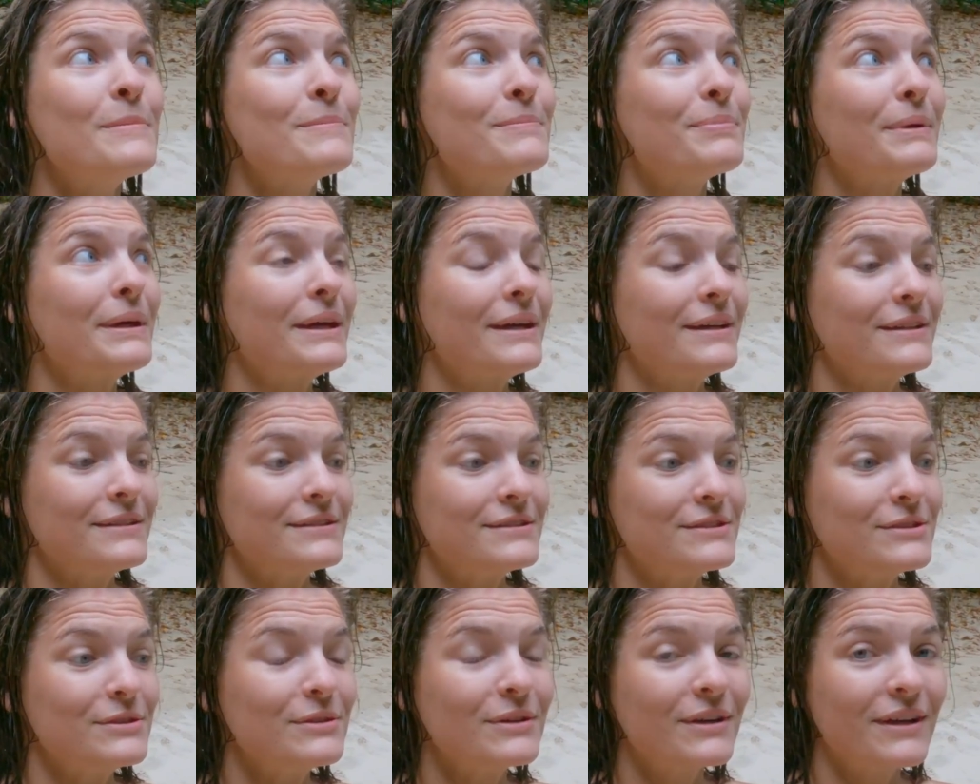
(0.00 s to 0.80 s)

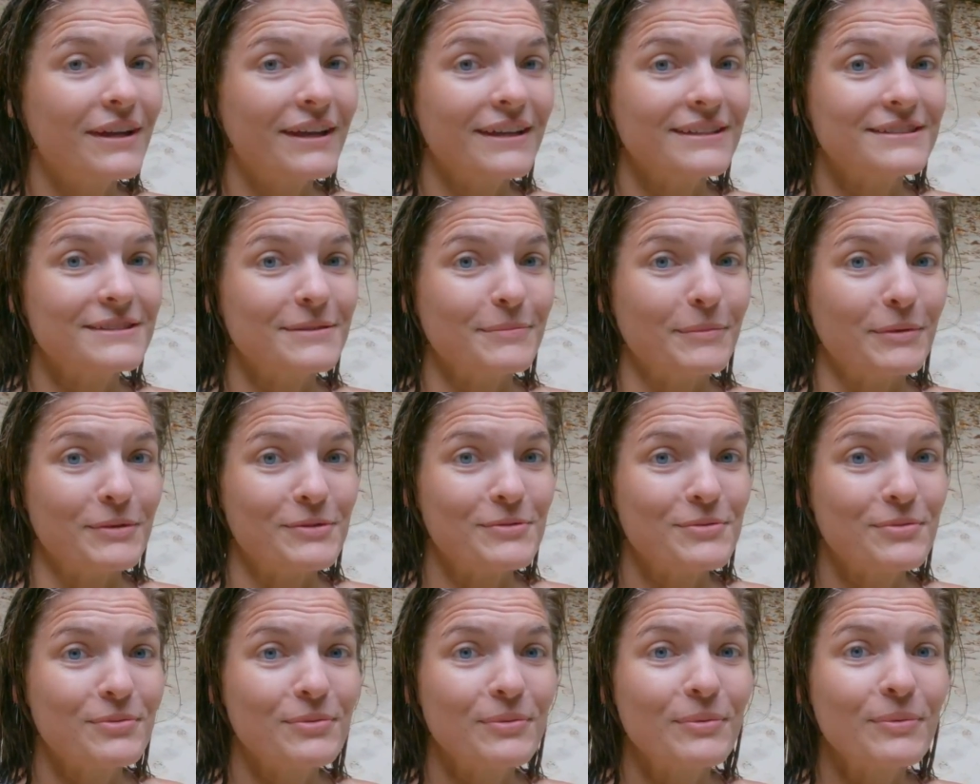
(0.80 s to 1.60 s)
because you get some
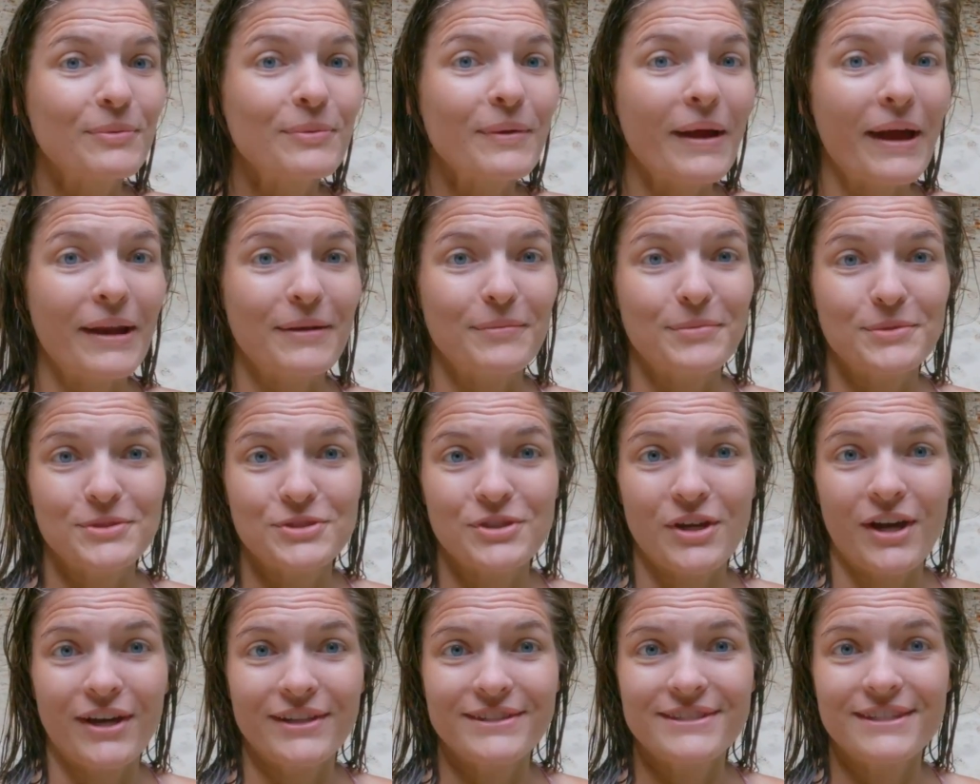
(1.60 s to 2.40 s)
incredible
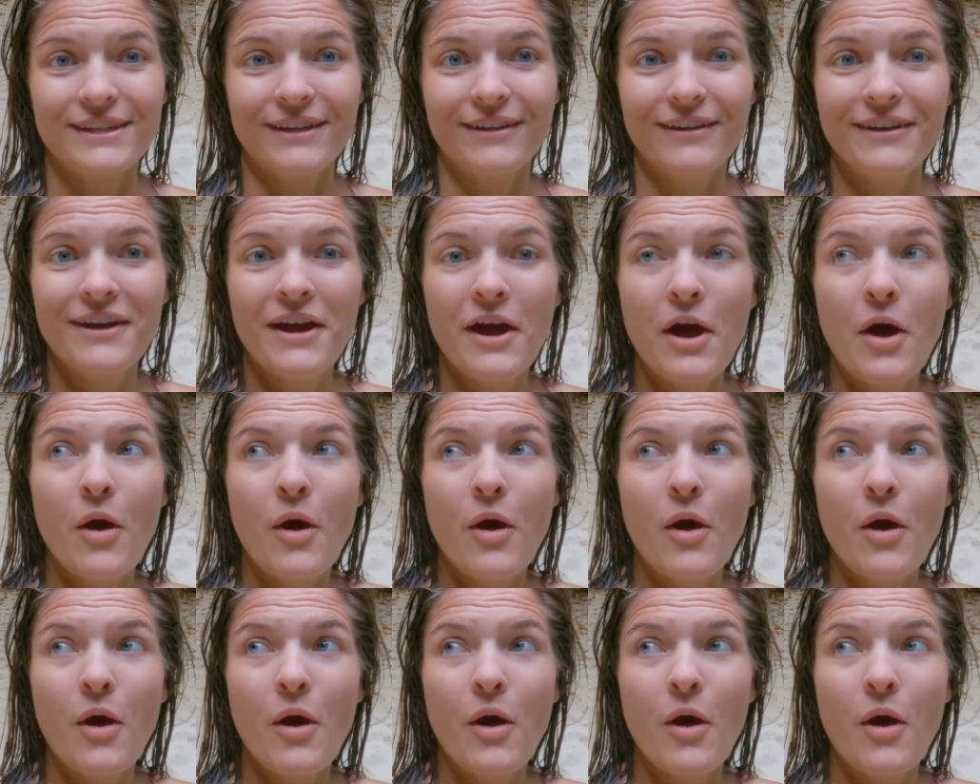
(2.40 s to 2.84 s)
shots here.